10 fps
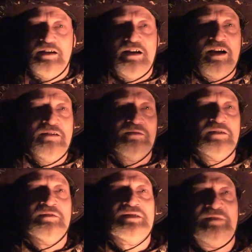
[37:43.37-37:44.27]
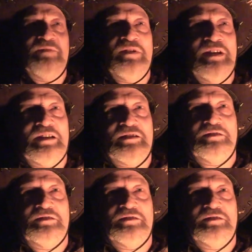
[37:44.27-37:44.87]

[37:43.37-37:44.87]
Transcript: I don't know, just felt like